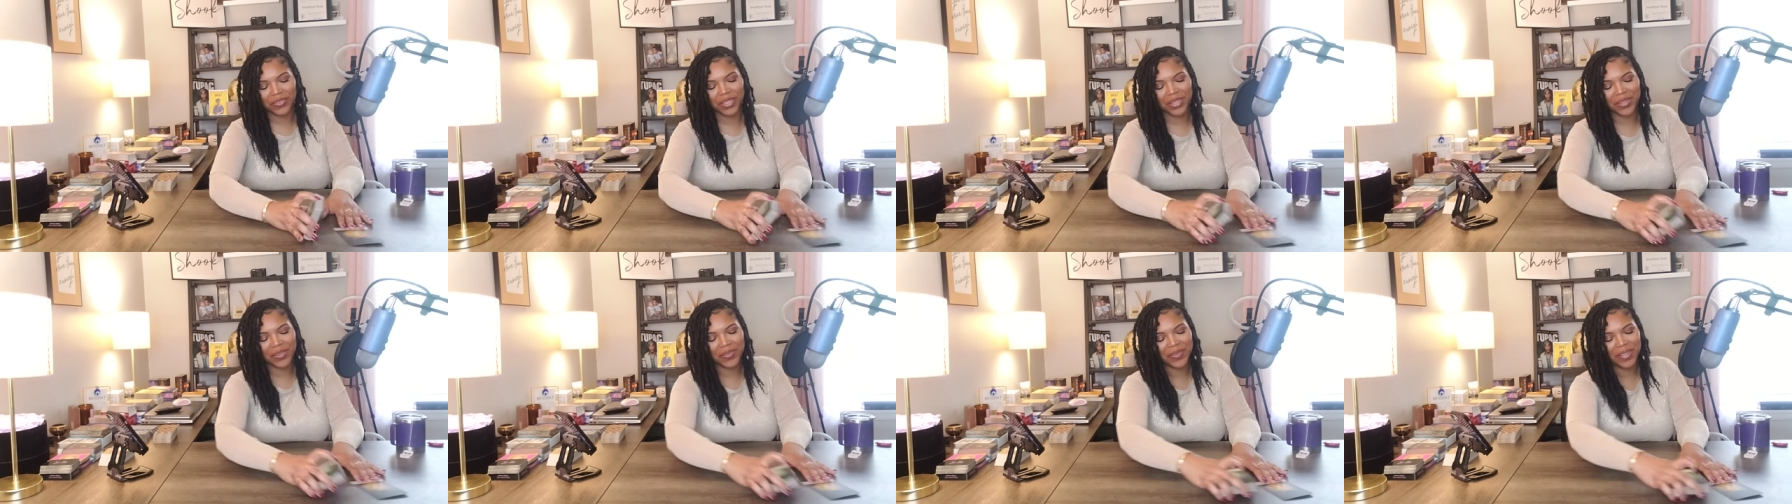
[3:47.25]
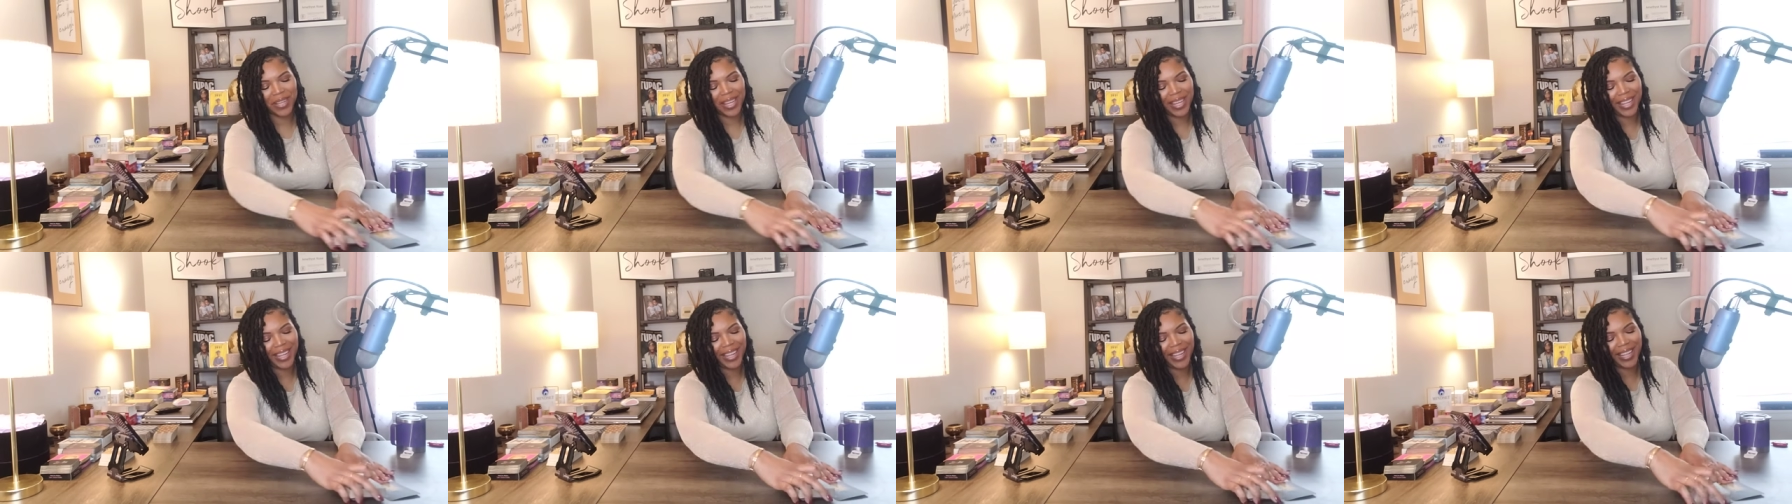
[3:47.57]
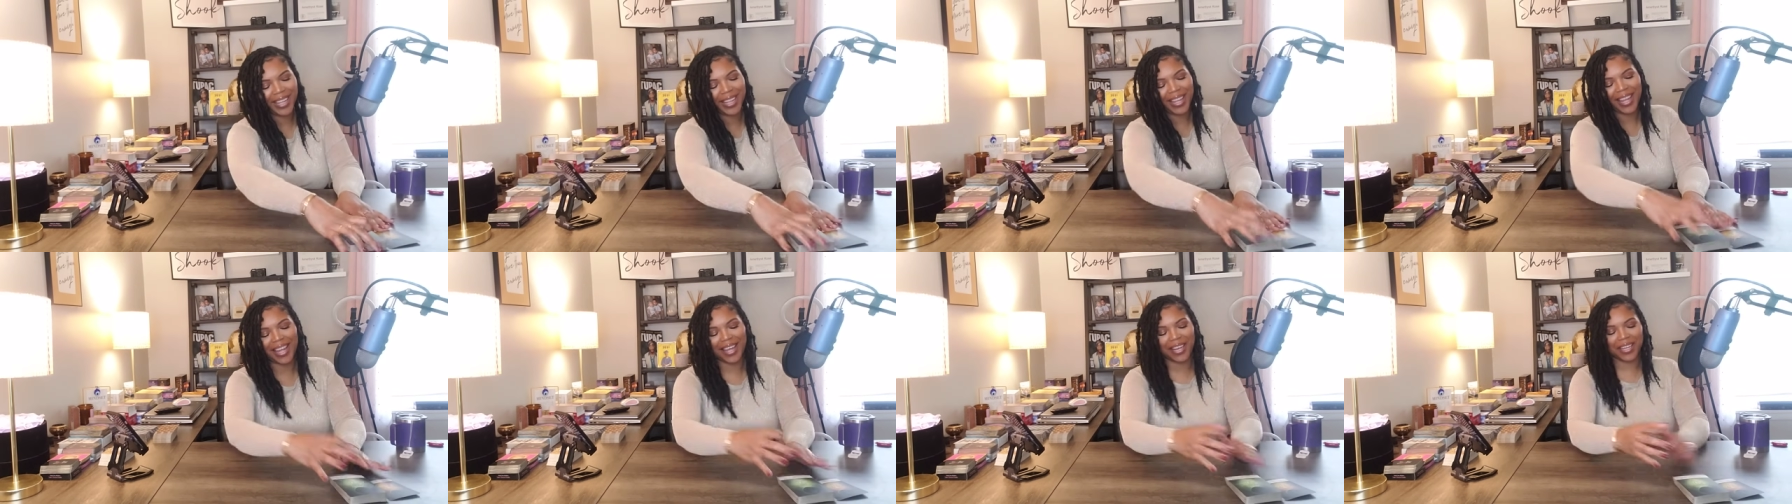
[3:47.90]

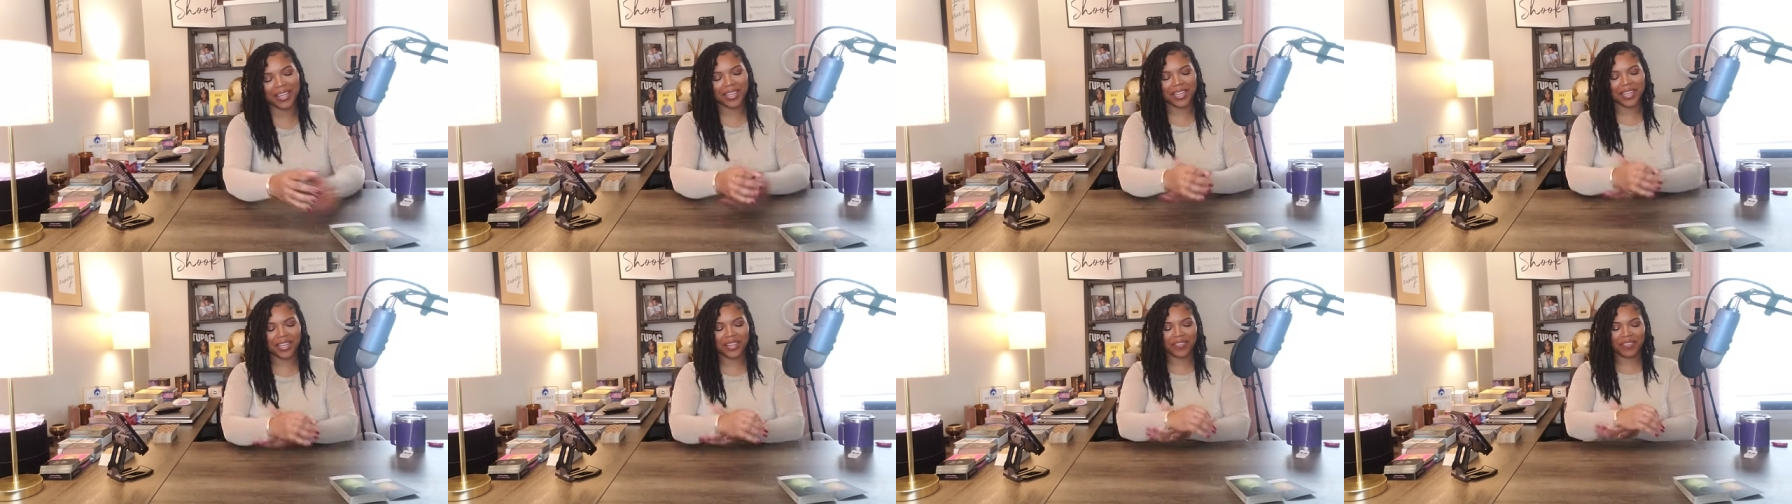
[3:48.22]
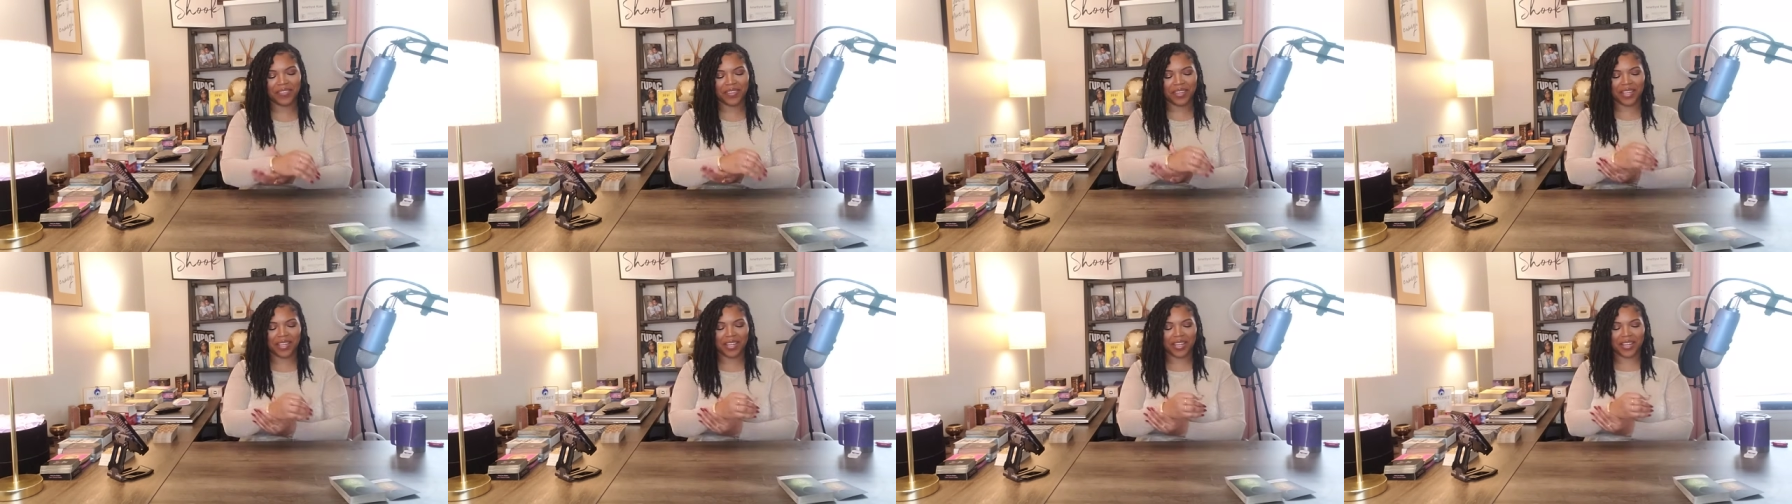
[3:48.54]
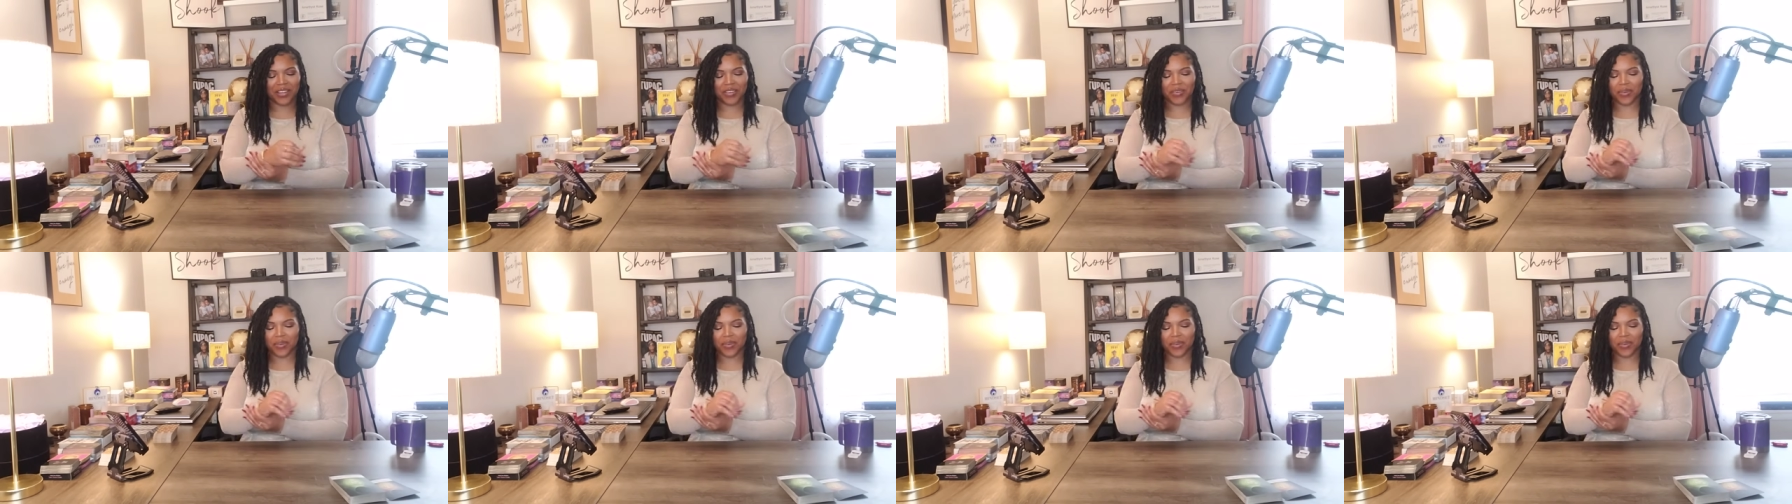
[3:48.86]
Okay, I love it.